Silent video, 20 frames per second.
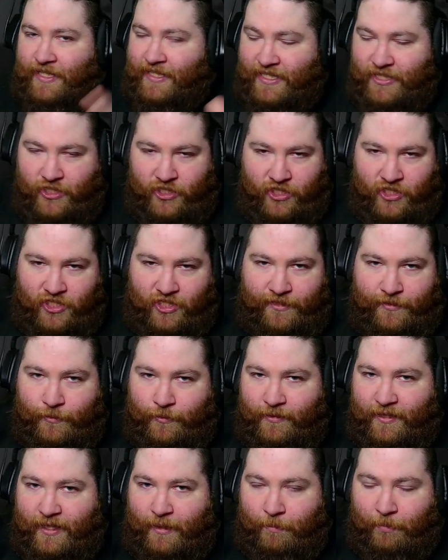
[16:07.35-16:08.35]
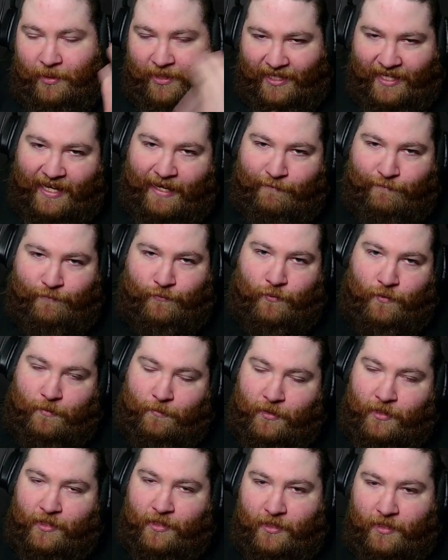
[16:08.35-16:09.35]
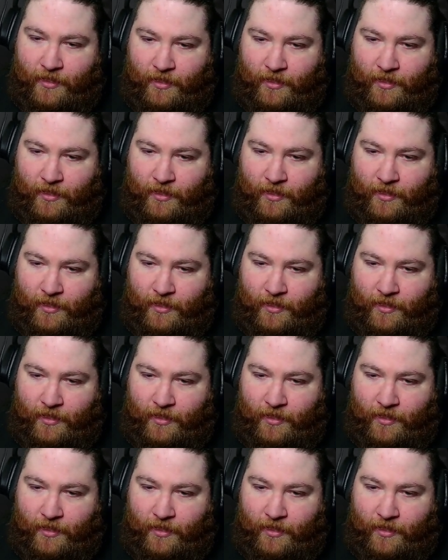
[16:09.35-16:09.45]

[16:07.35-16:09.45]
That's just literally a platformer.